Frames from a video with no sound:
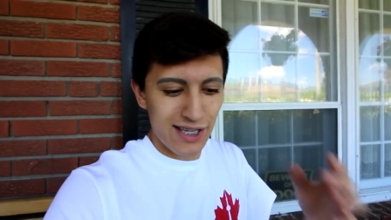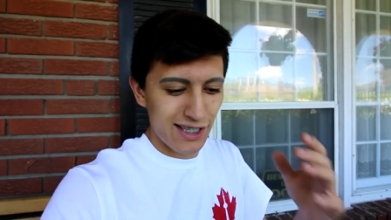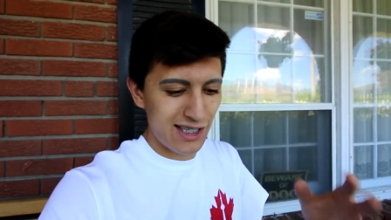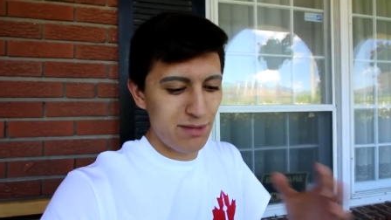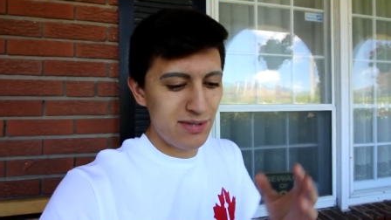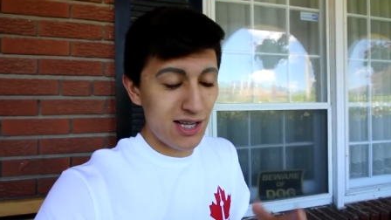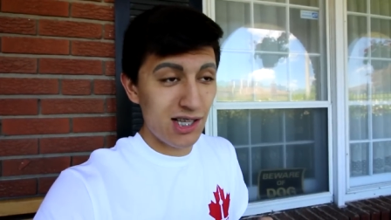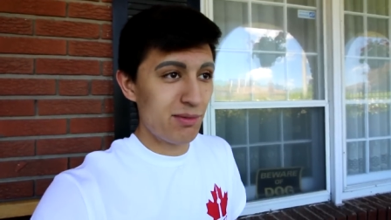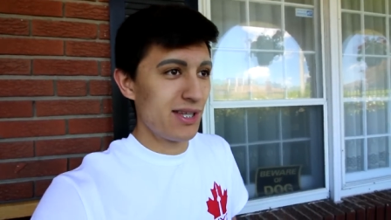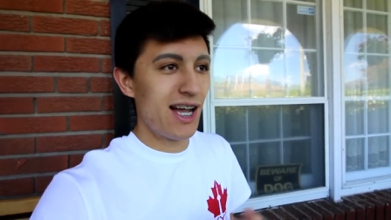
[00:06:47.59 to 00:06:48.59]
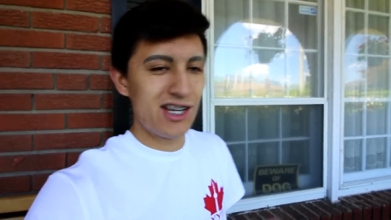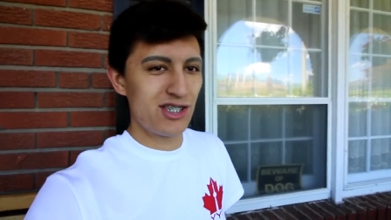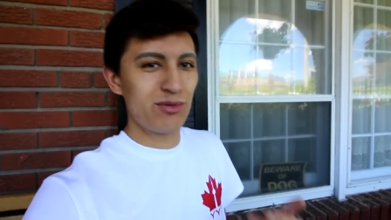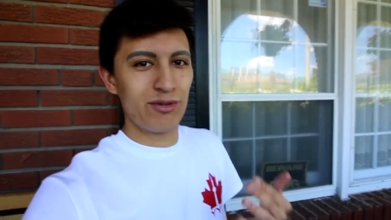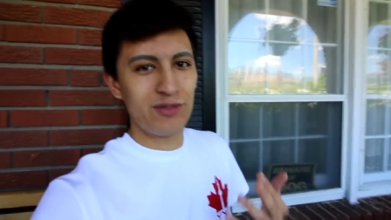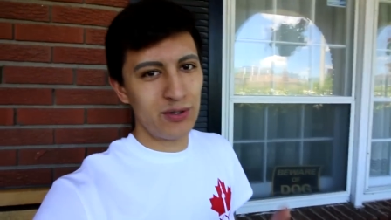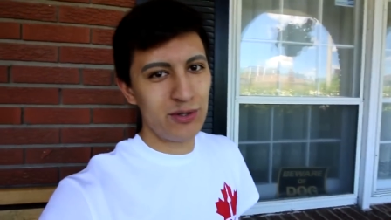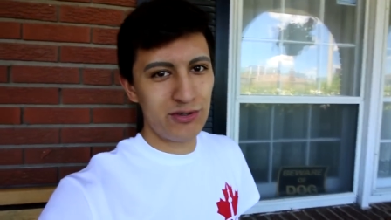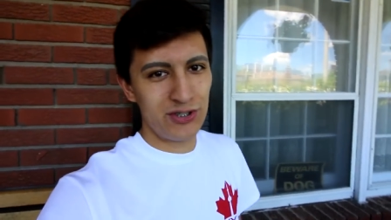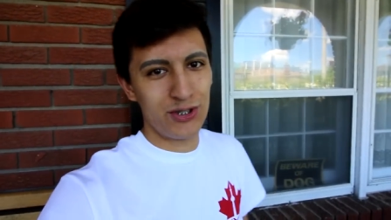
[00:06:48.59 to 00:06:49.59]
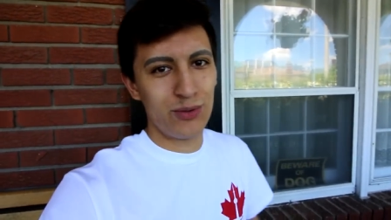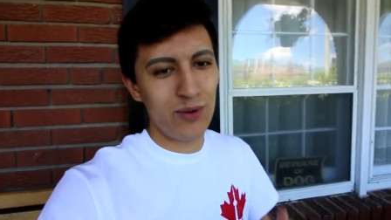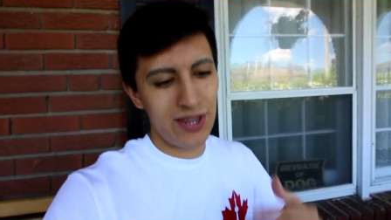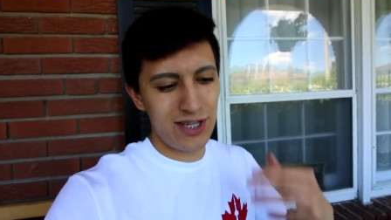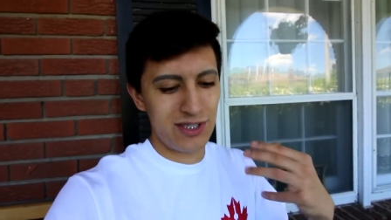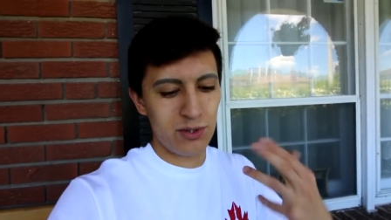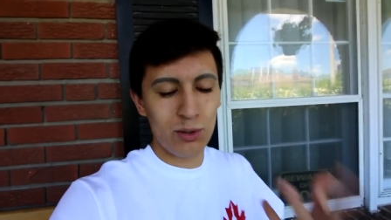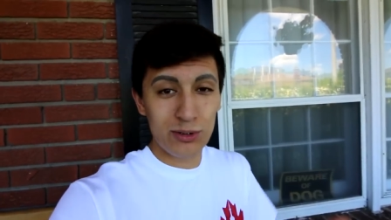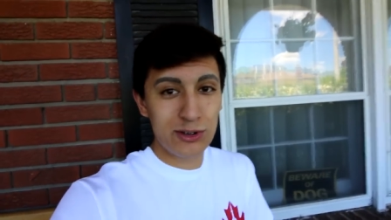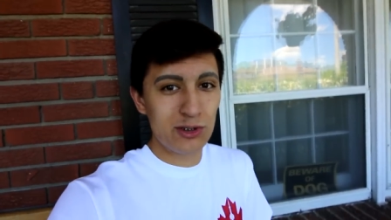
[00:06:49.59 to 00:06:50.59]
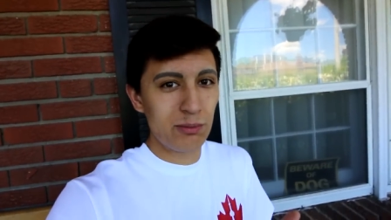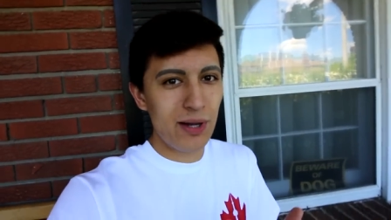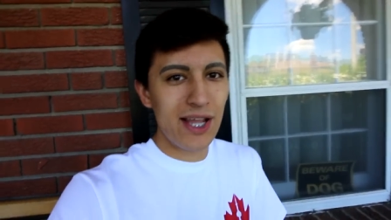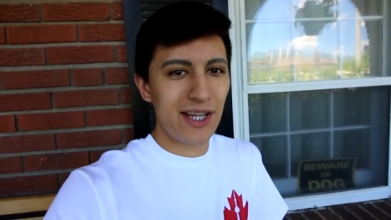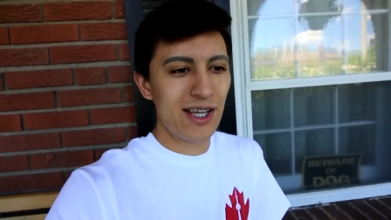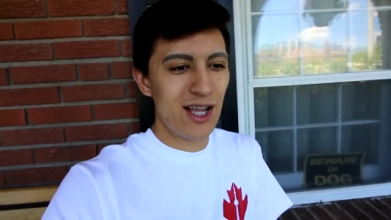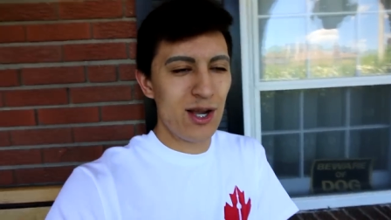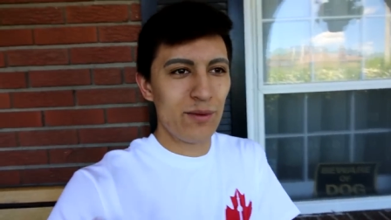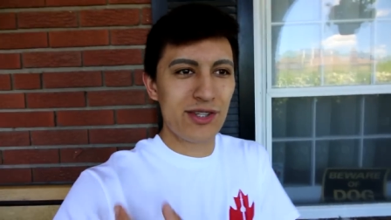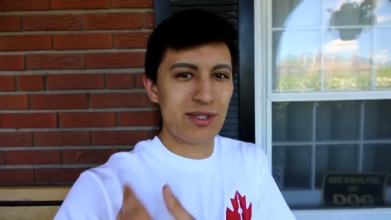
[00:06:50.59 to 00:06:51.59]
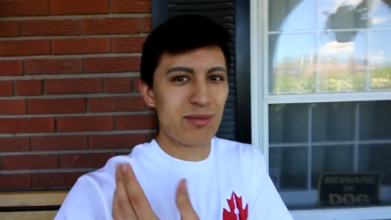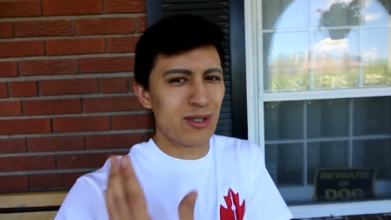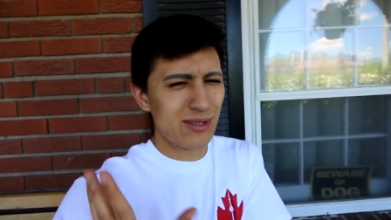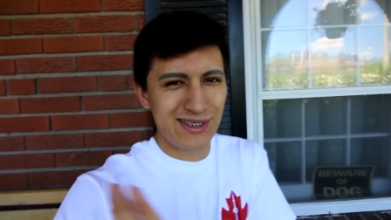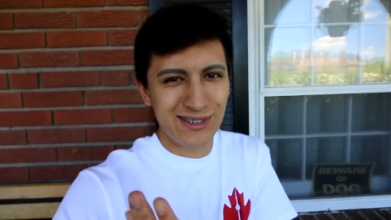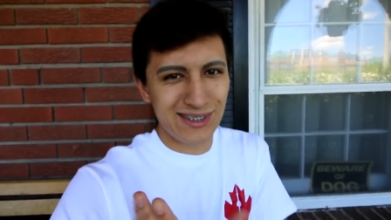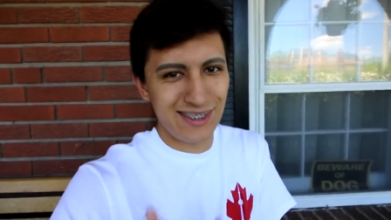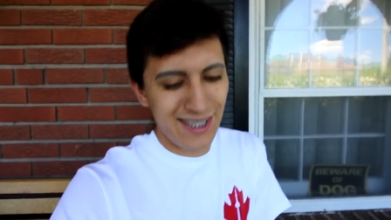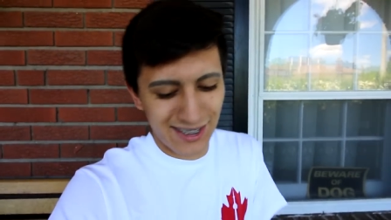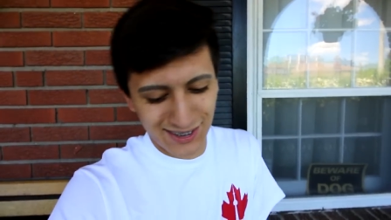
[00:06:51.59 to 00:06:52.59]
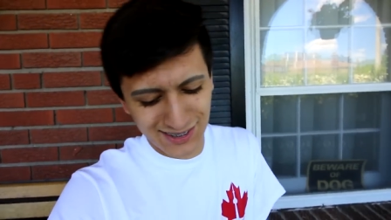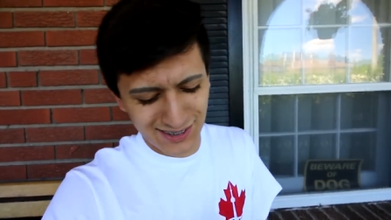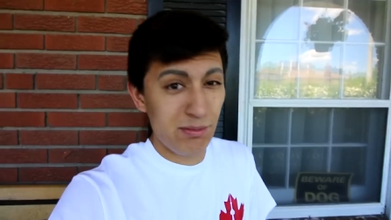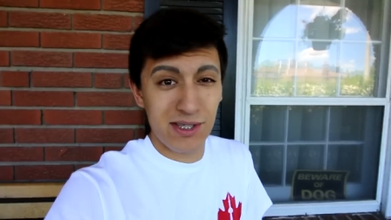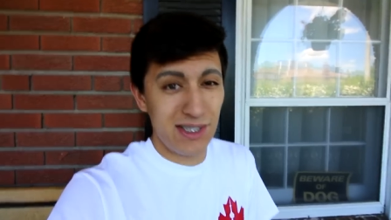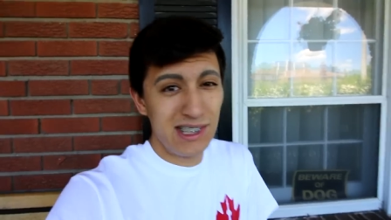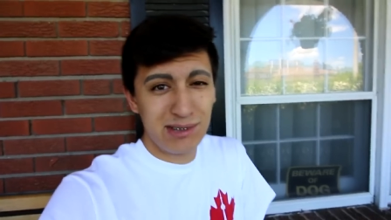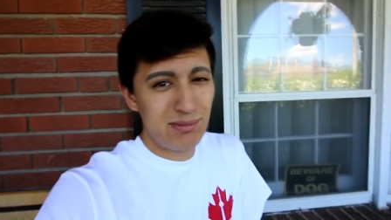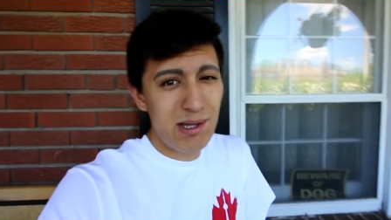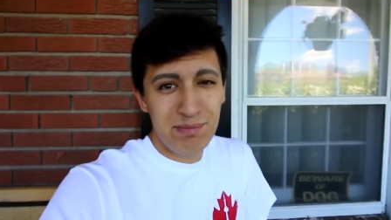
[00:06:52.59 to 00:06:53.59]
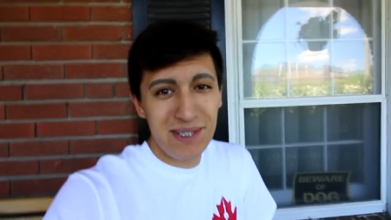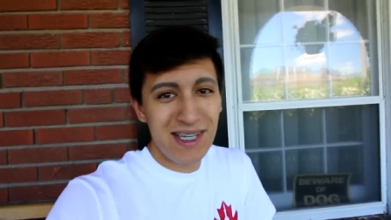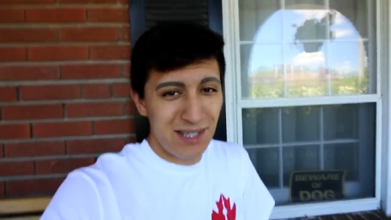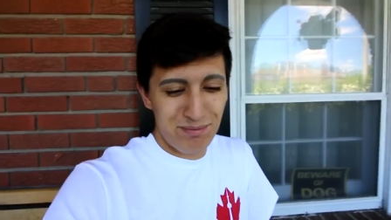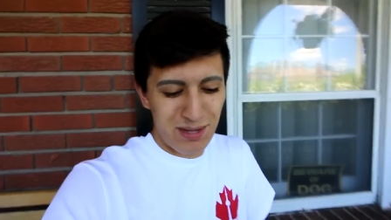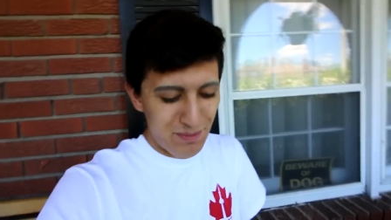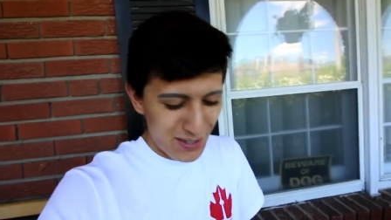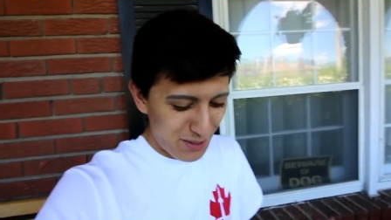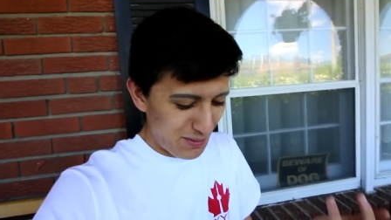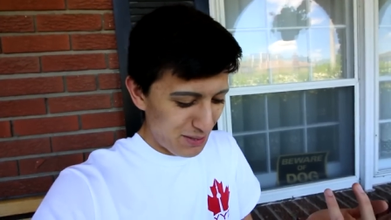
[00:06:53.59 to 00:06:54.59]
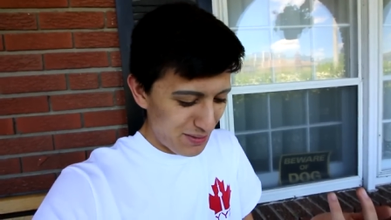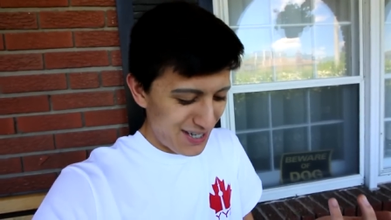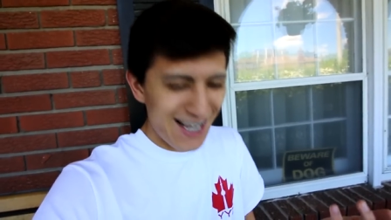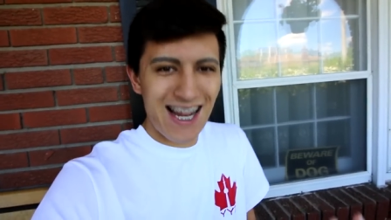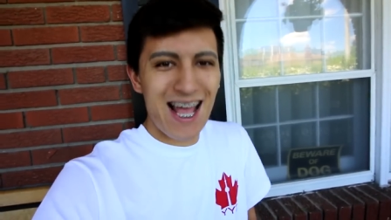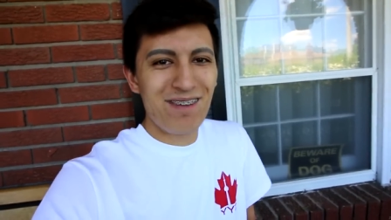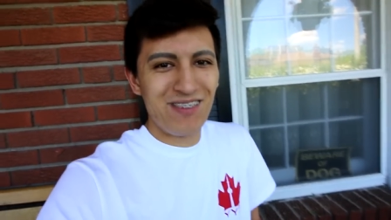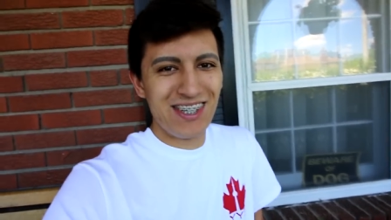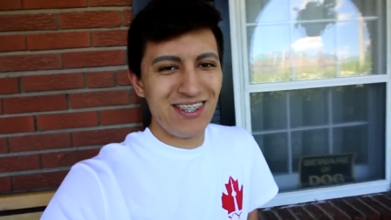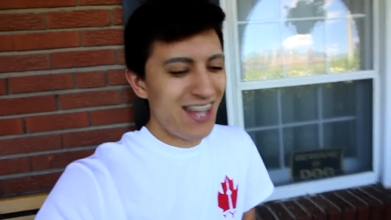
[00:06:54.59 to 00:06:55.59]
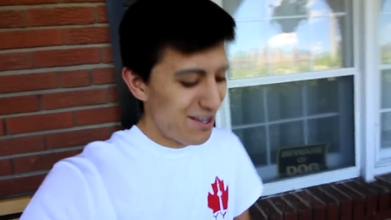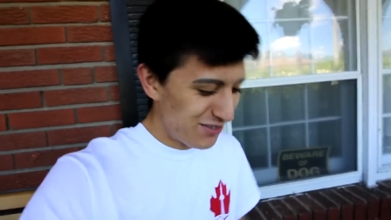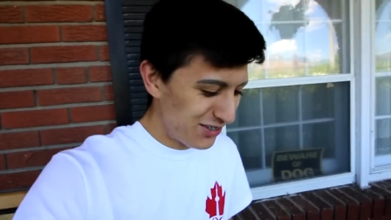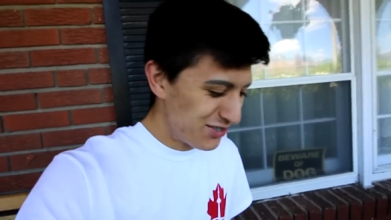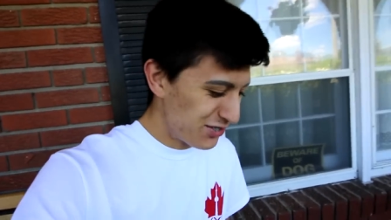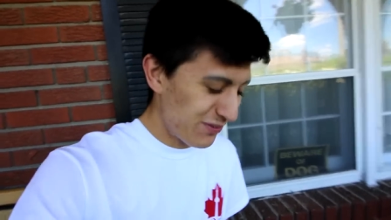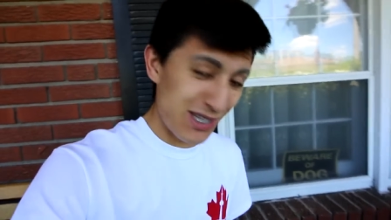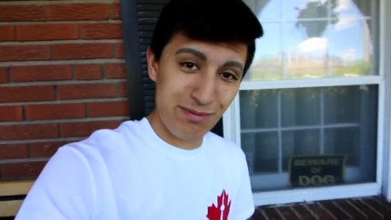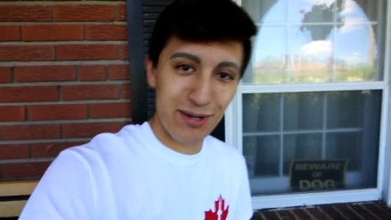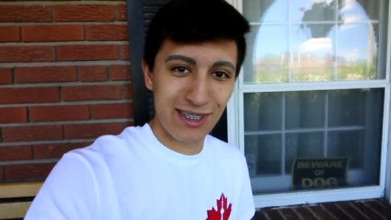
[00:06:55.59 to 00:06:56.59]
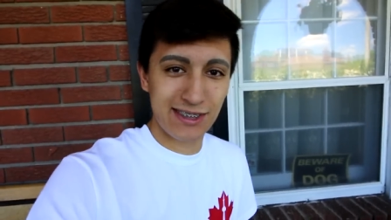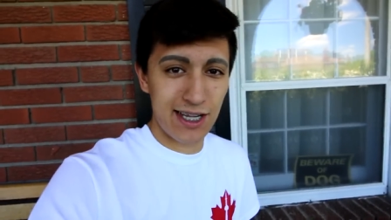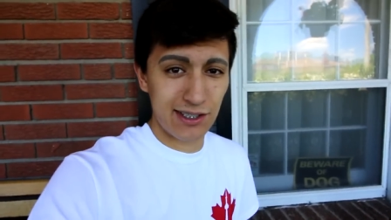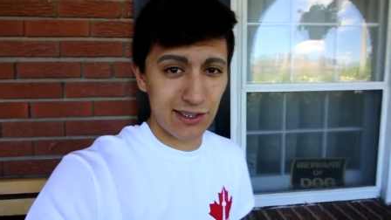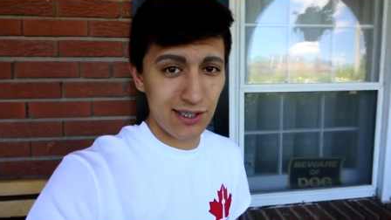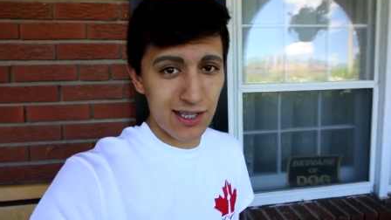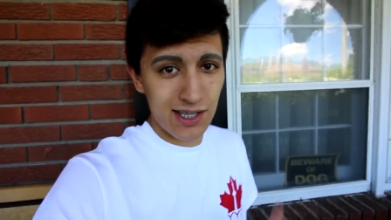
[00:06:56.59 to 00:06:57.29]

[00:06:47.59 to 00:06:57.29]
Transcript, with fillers: He keeps telling me that I should do a photo shoot with his old school bike with some old school sneakers. Maybe these might be it. Maybe I'll make my dad happy and do that photo shoot with his motorcycle.